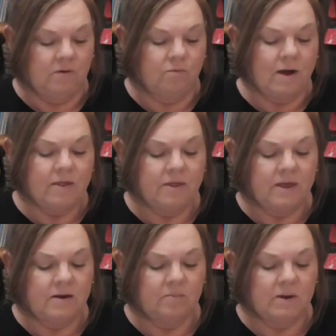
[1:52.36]
rather
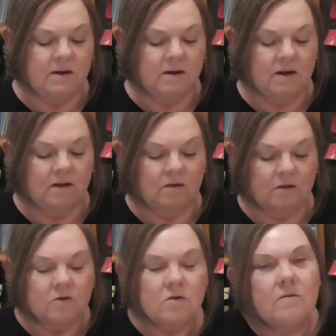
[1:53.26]
than being
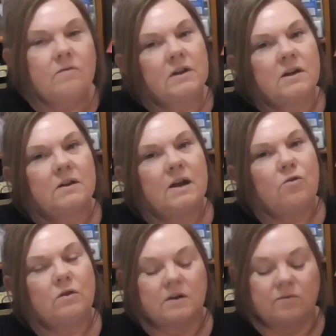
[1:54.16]
exclusively
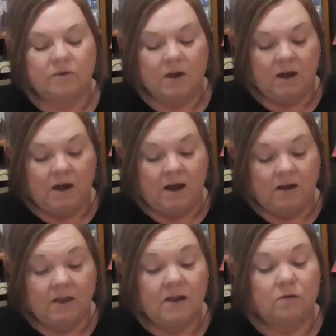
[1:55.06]
decorative.
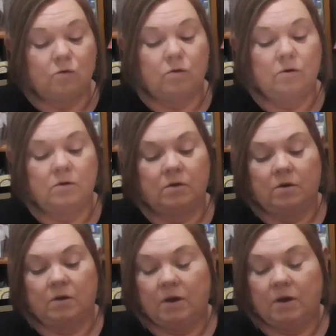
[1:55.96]
And that's true.